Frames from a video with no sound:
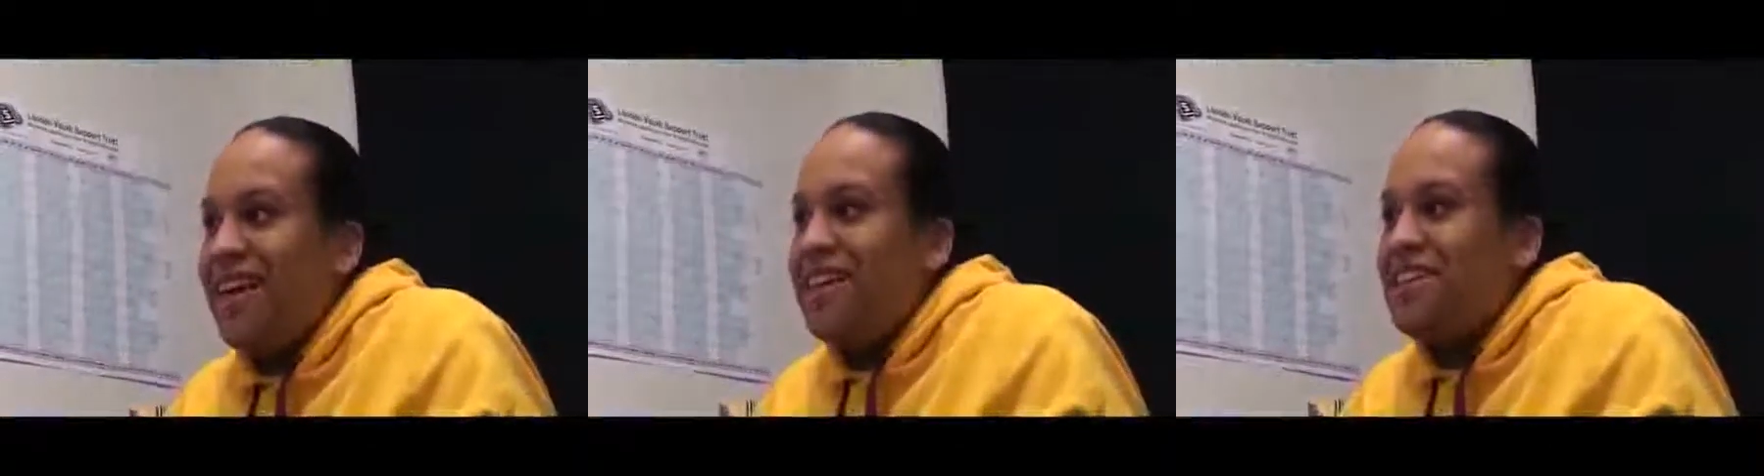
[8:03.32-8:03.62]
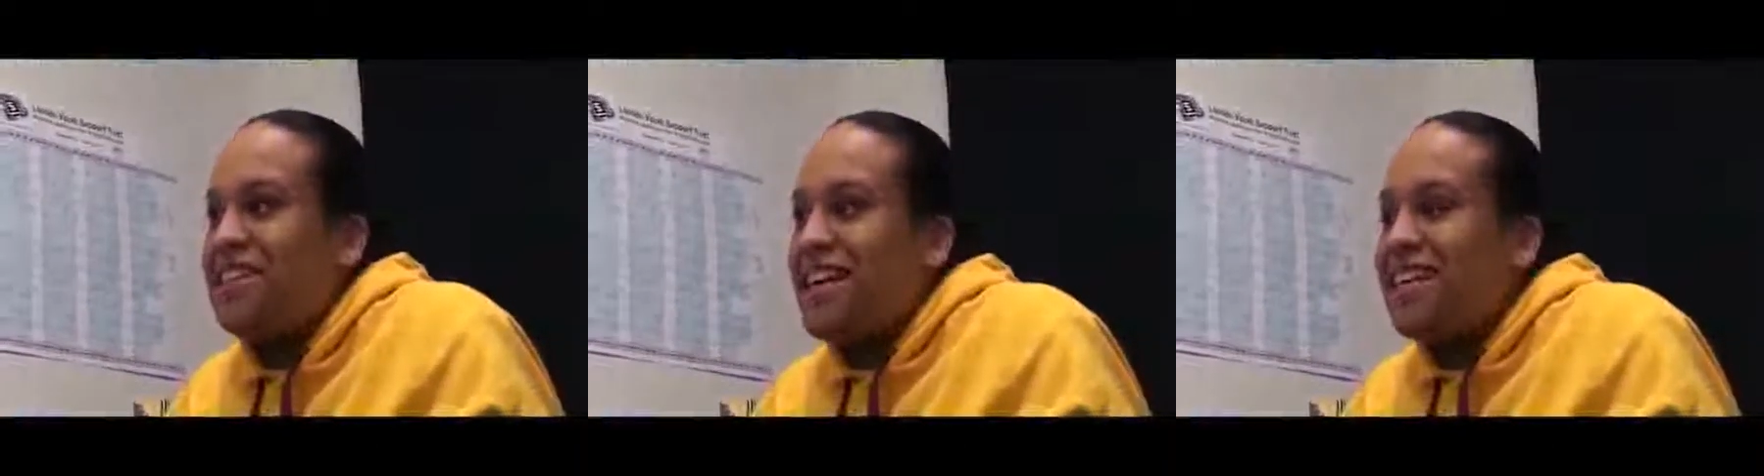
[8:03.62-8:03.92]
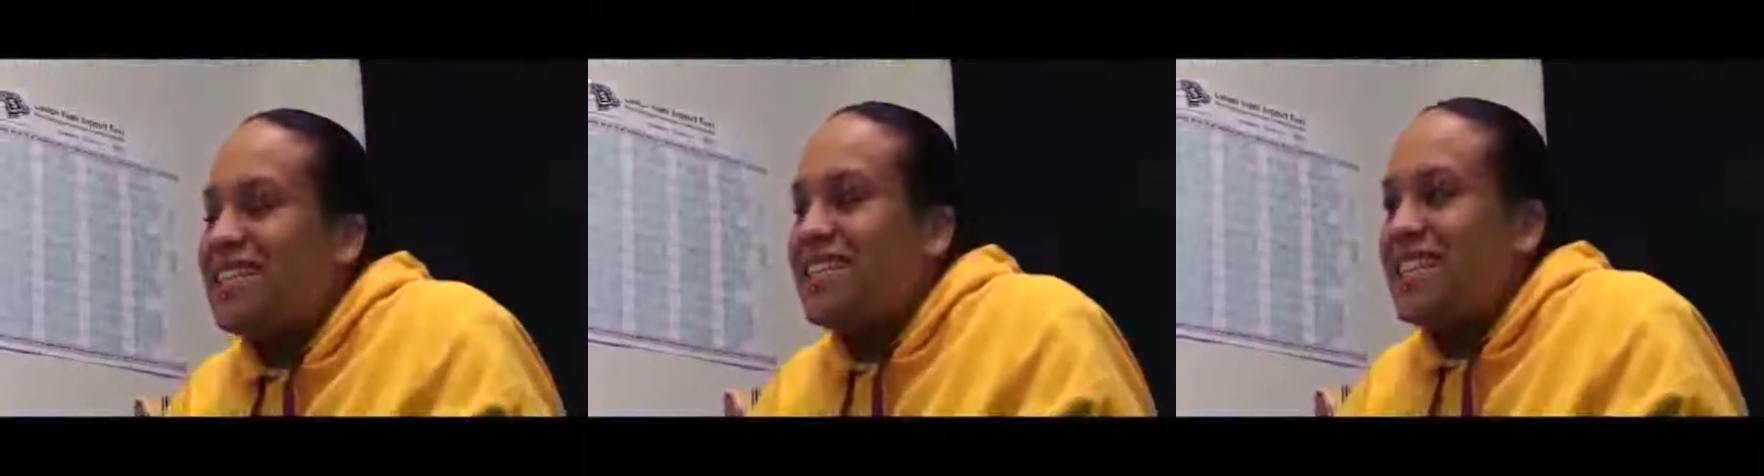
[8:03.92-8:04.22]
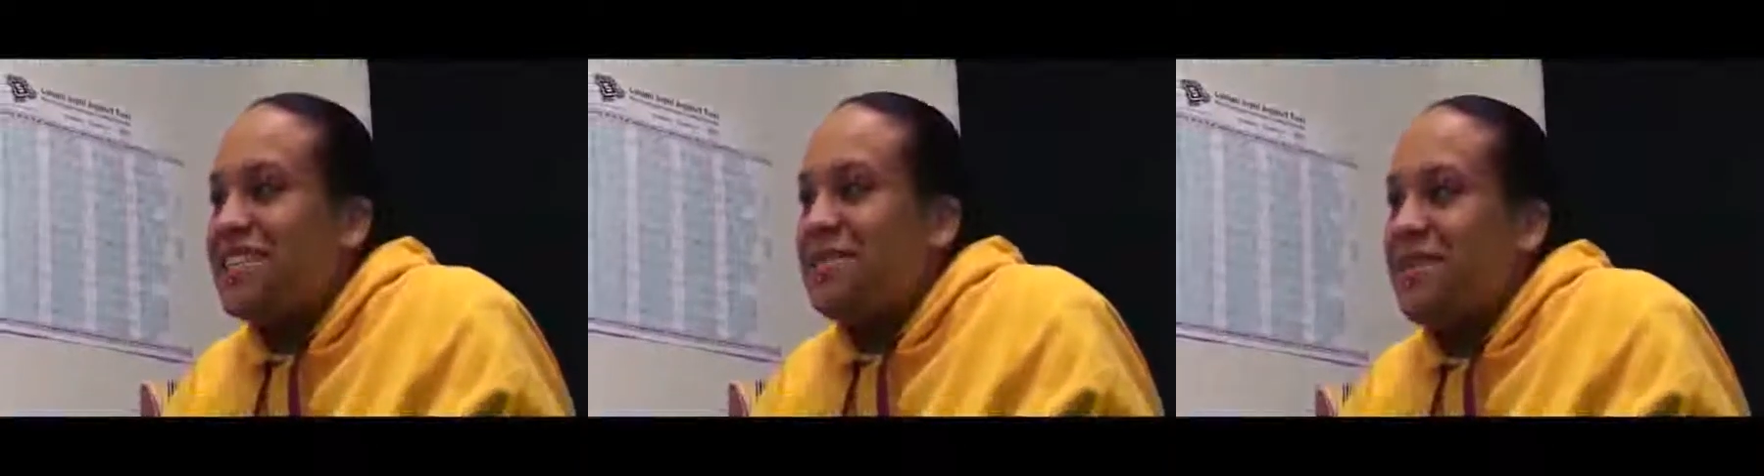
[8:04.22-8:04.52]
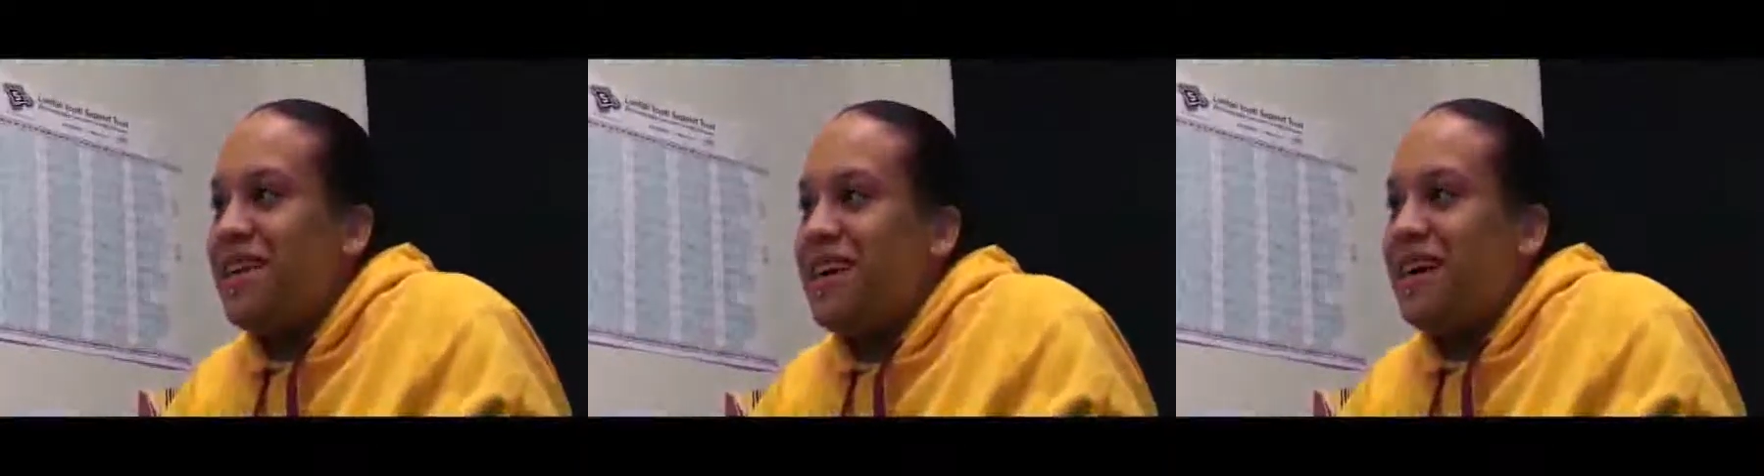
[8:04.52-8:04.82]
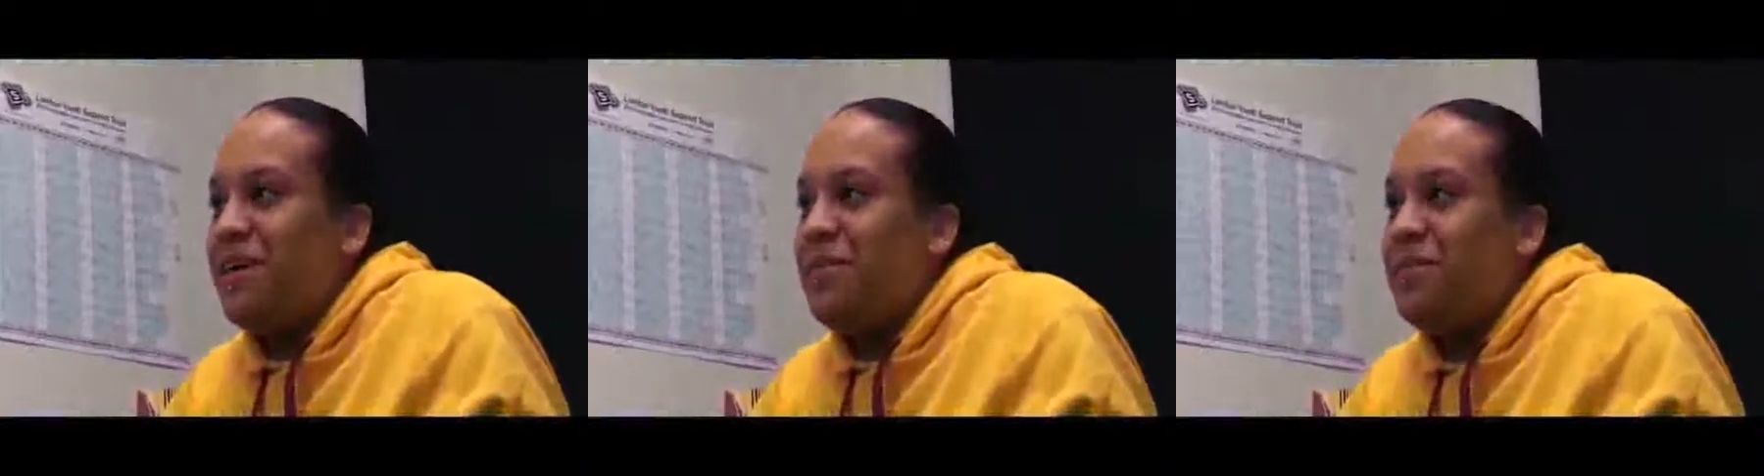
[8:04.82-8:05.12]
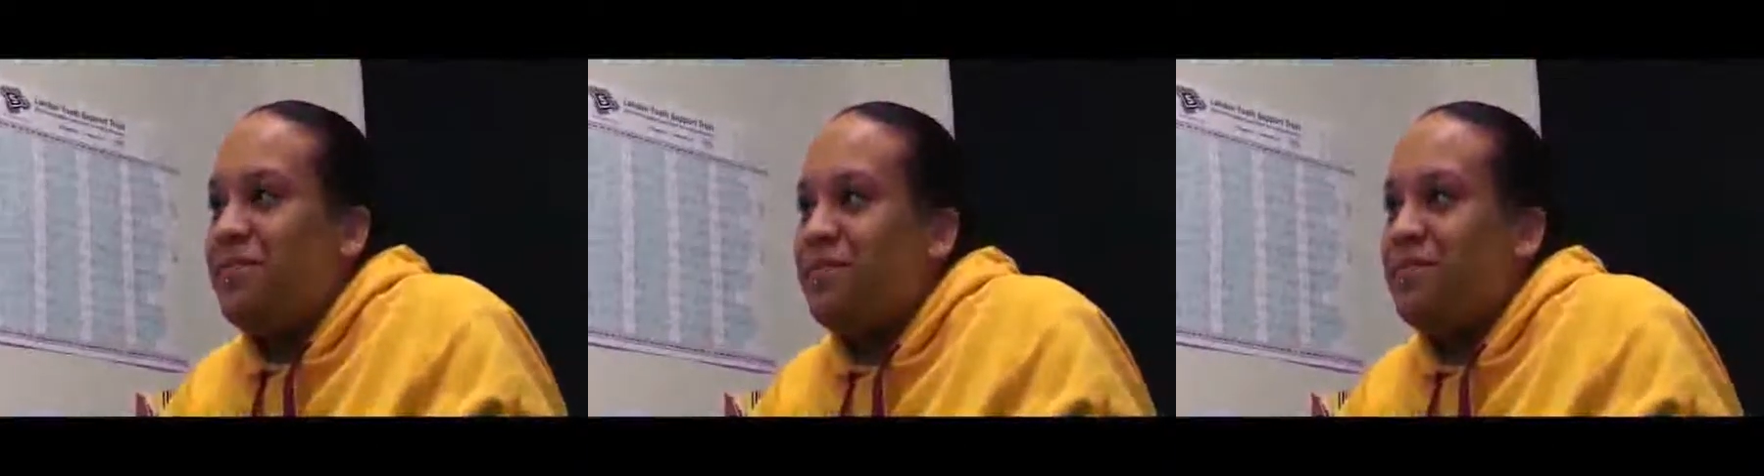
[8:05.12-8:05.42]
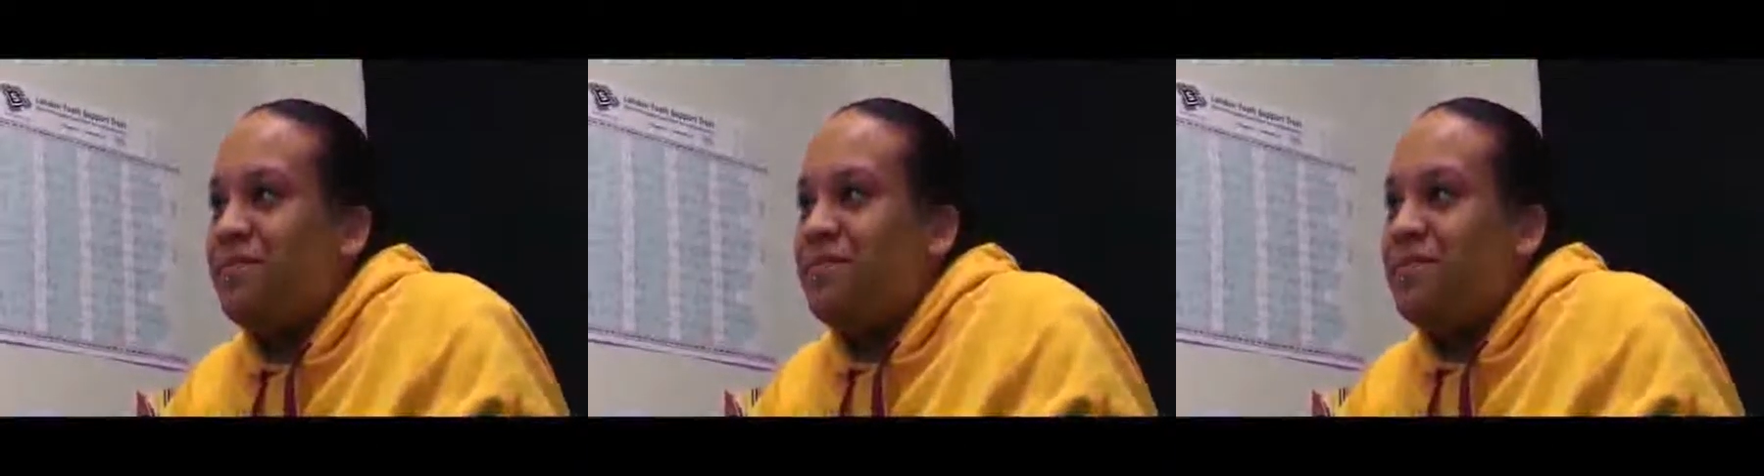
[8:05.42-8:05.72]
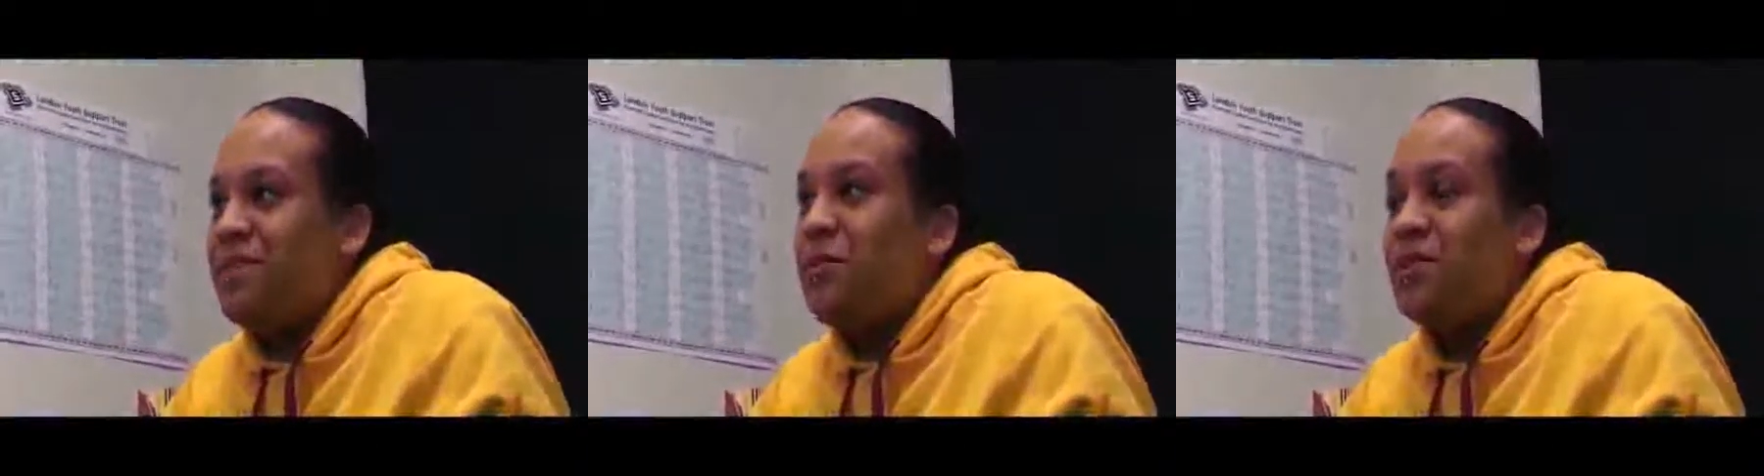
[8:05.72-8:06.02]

She actually said to me, you're